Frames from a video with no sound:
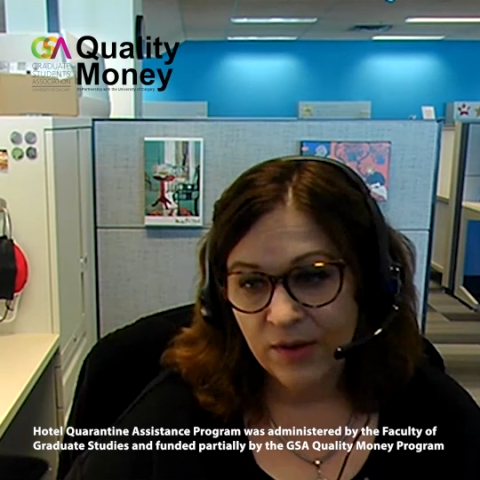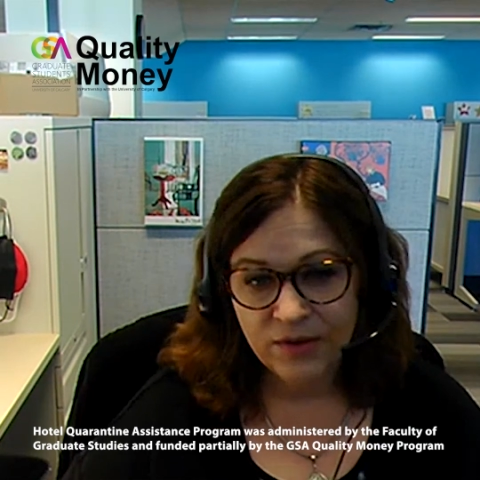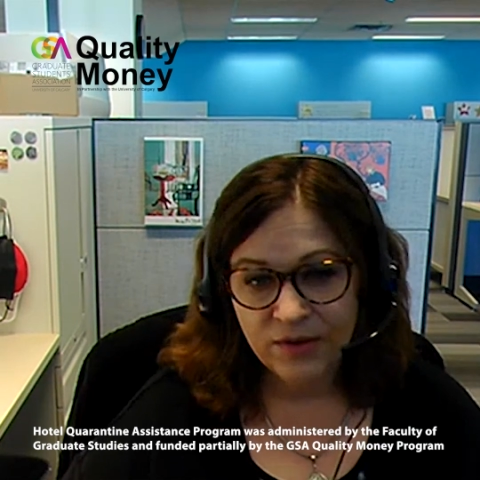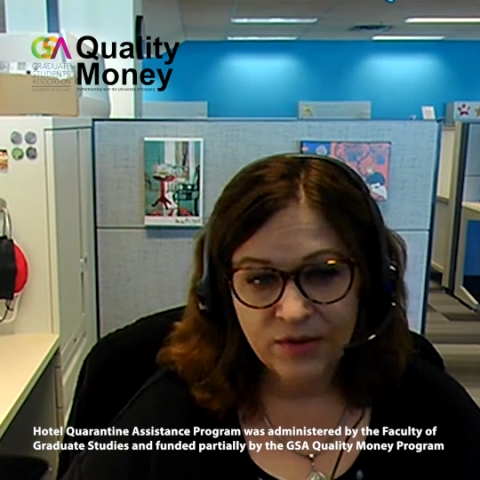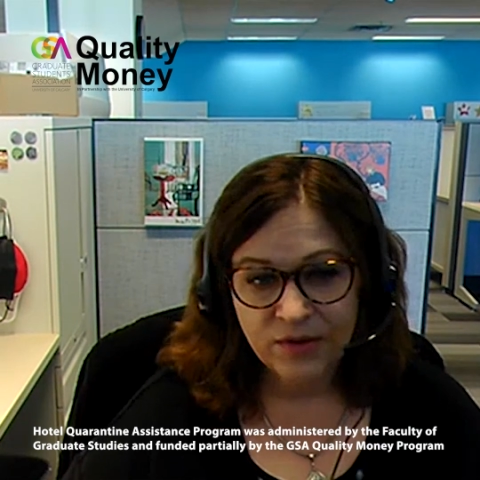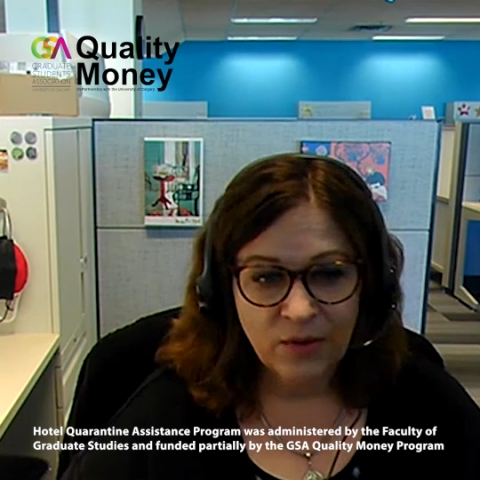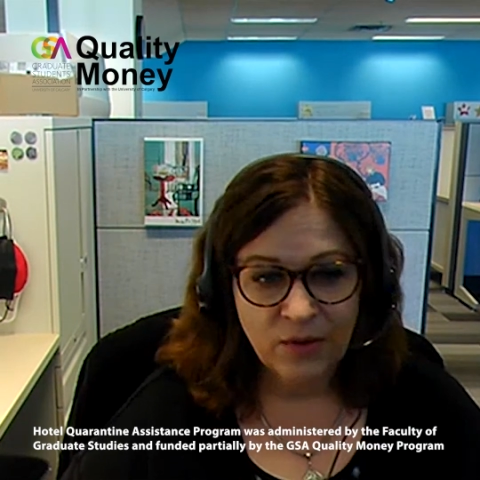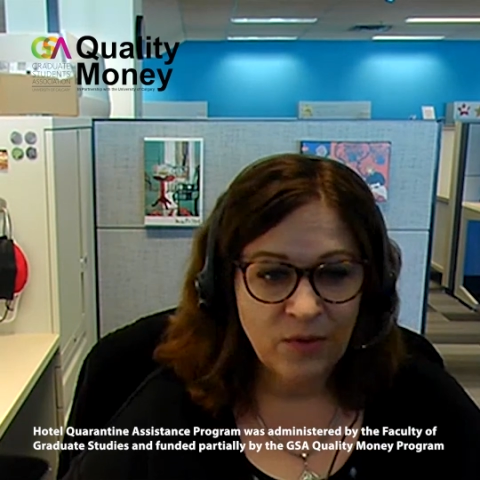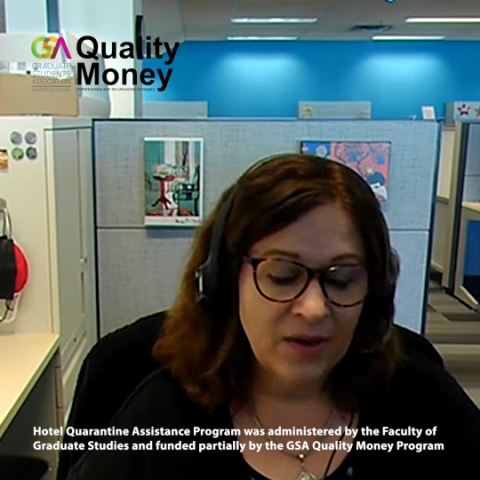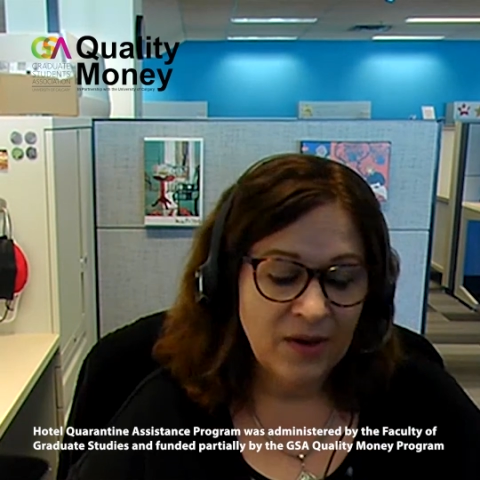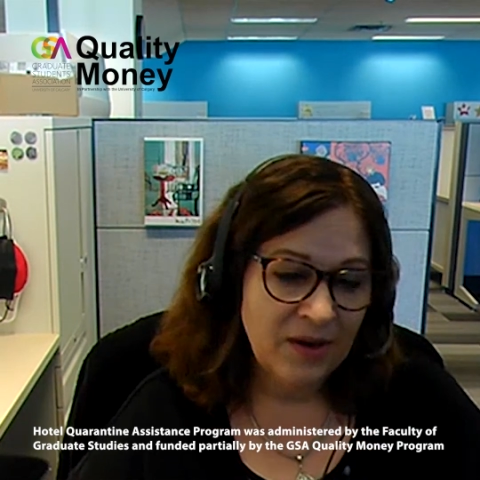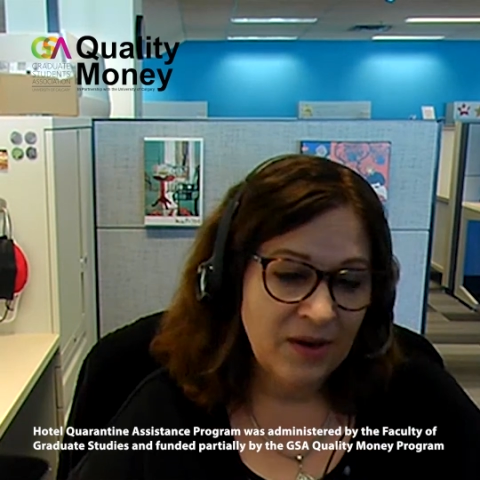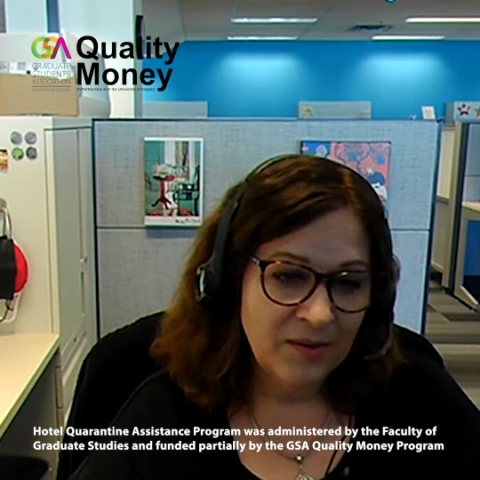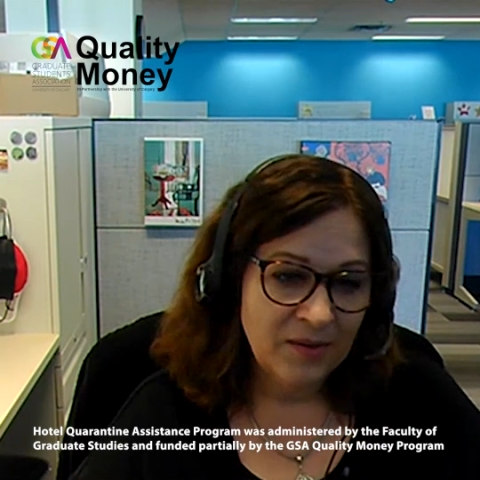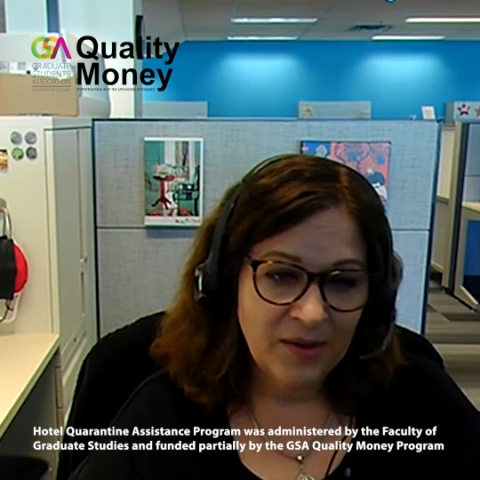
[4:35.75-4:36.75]
So
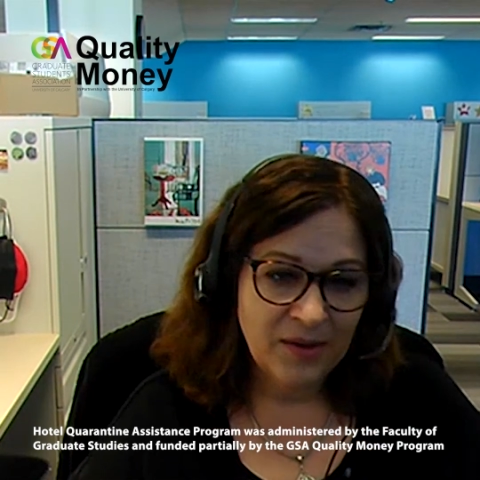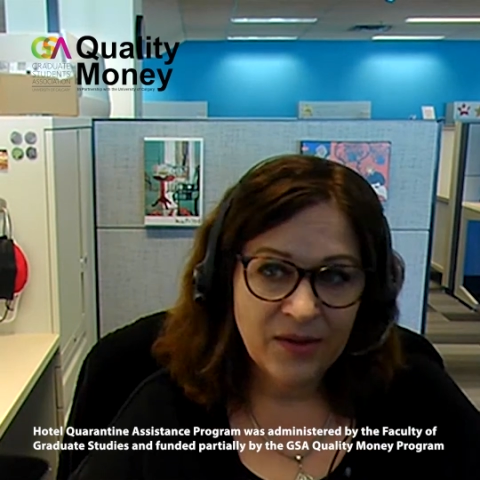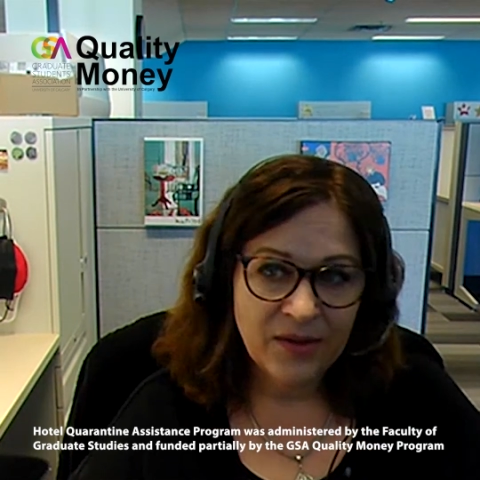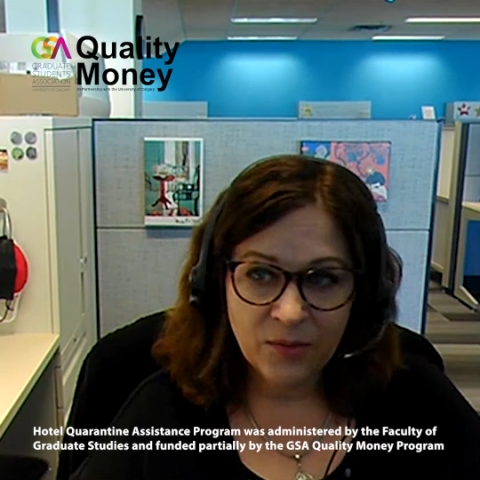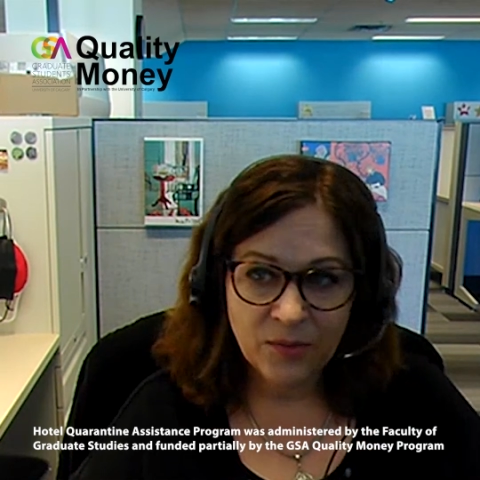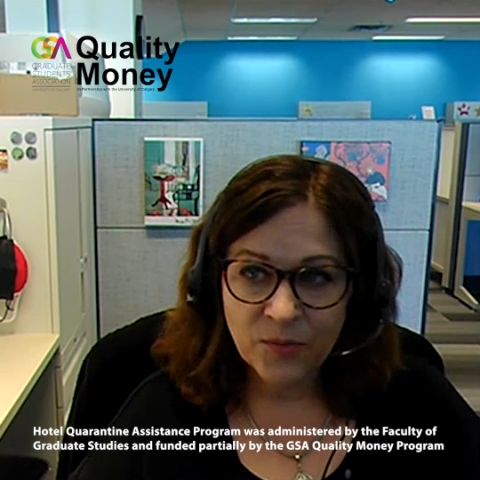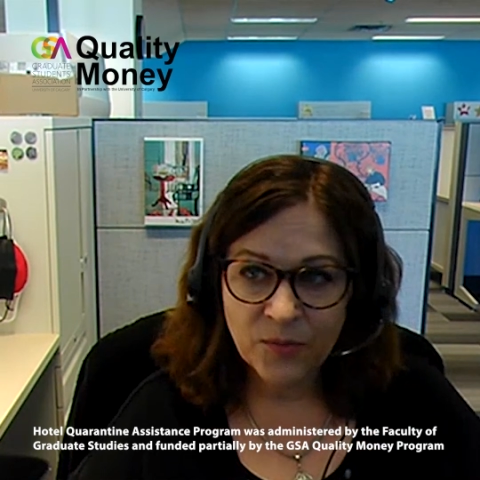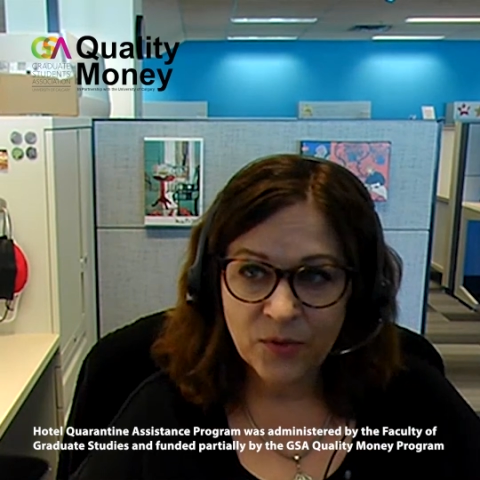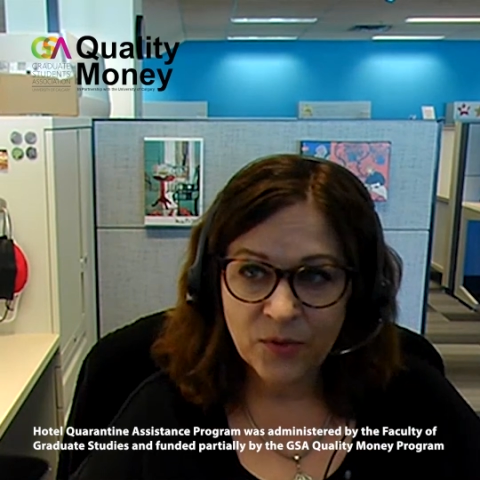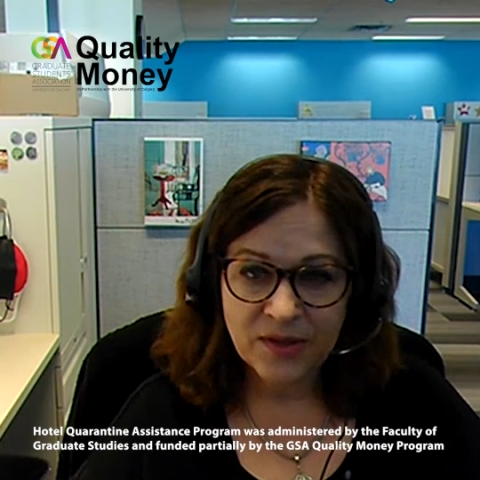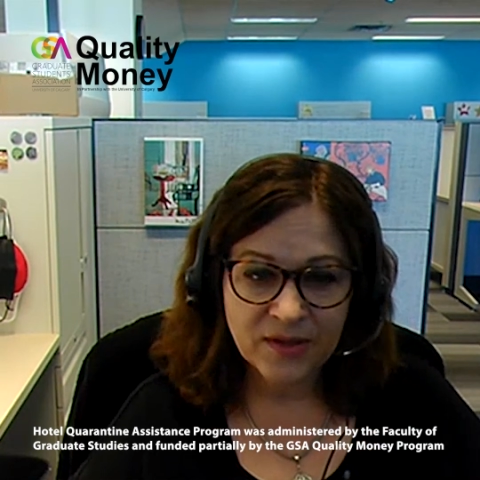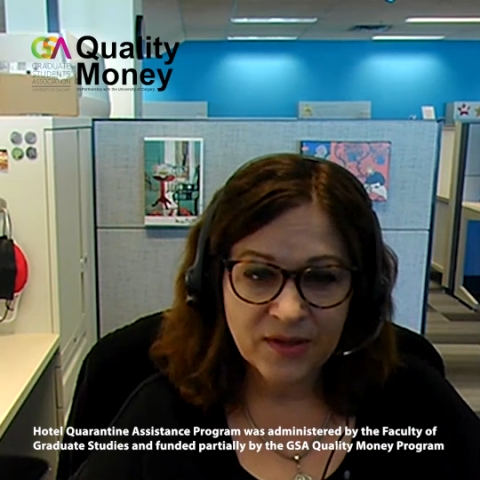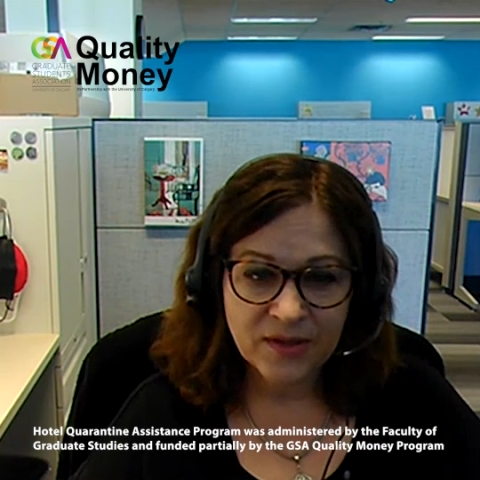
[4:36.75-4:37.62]
I think it was pretty